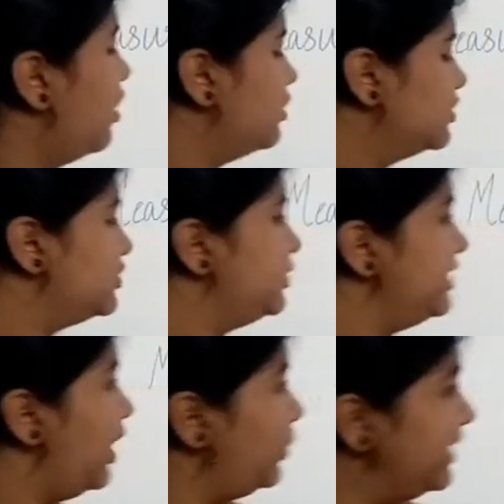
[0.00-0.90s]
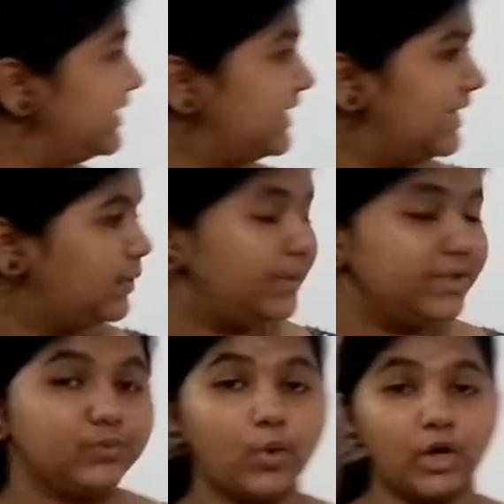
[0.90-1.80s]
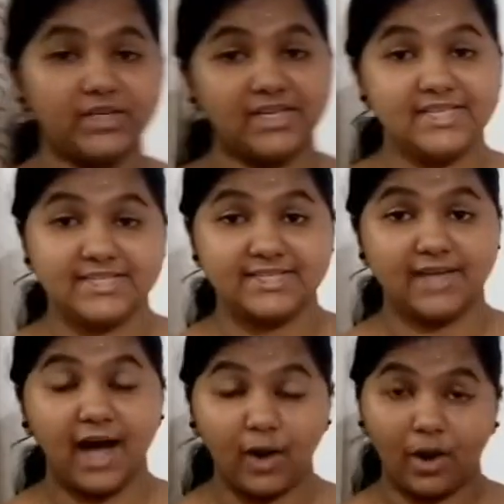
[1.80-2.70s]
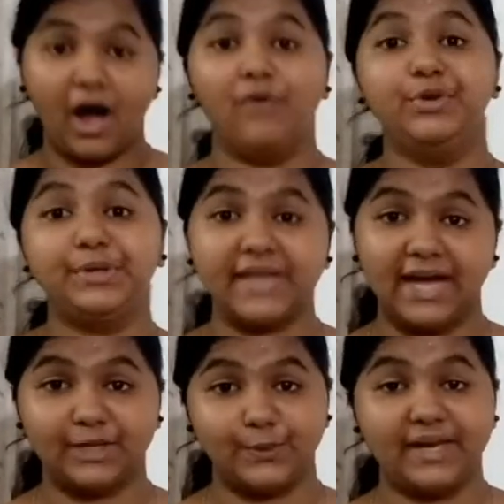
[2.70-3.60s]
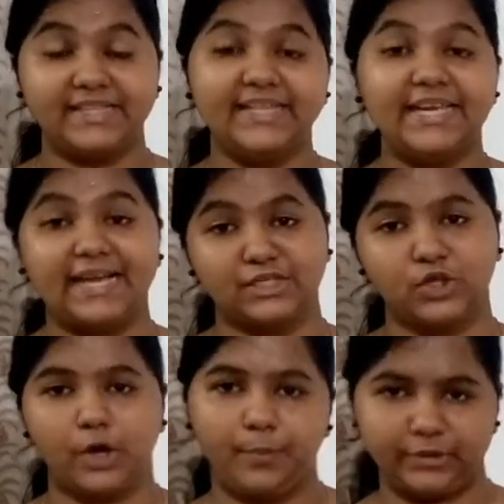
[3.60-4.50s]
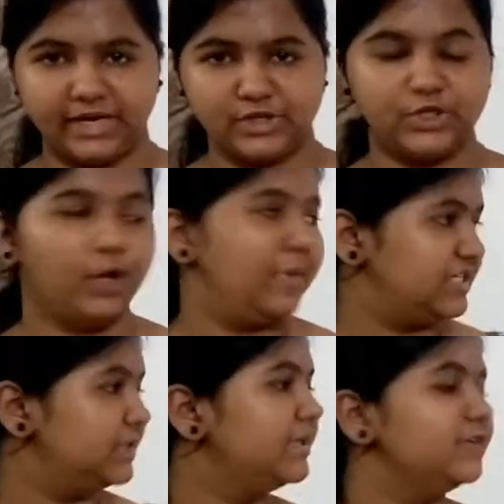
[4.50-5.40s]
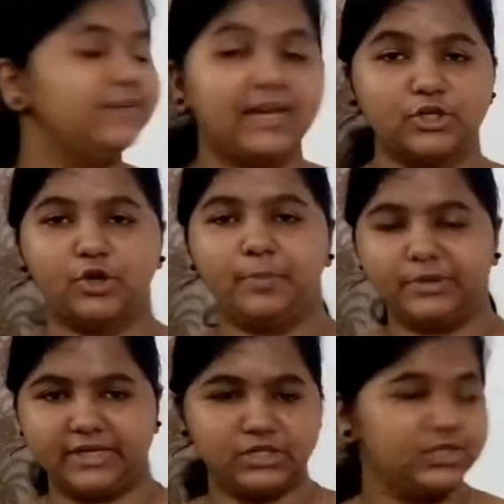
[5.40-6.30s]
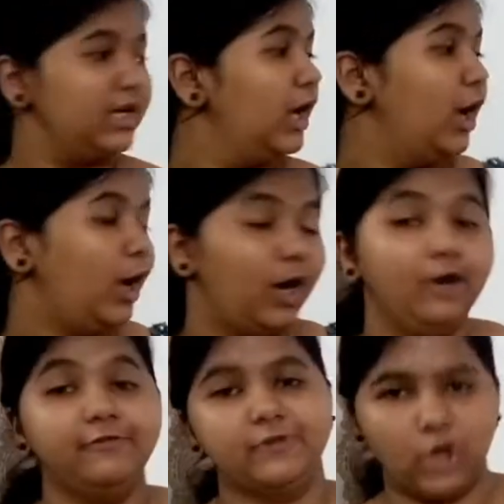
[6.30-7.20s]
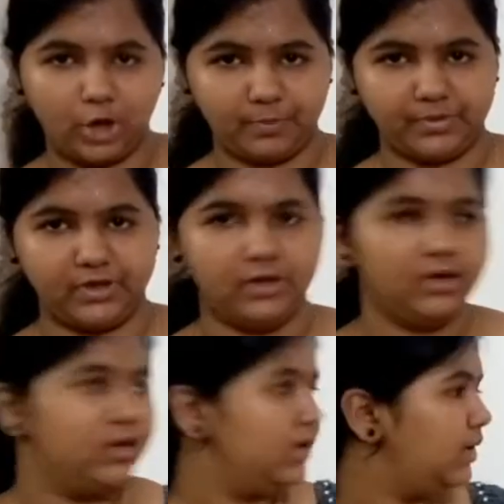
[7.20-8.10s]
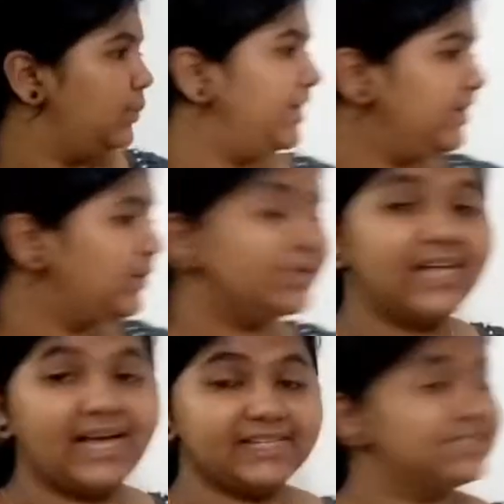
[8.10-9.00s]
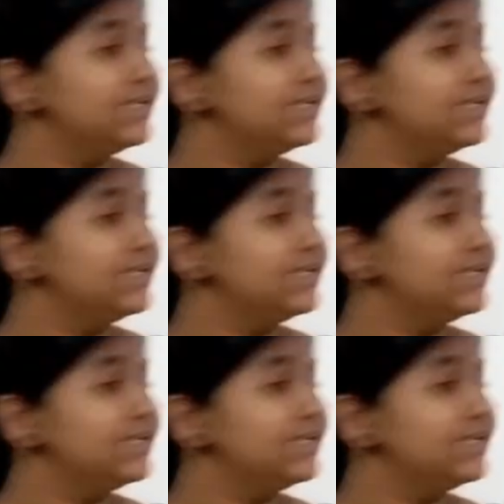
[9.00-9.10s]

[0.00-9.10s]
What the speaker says: So now we're dealing with what is how do you calculate the electrode potential or measurement of electrode potential of copper. We know that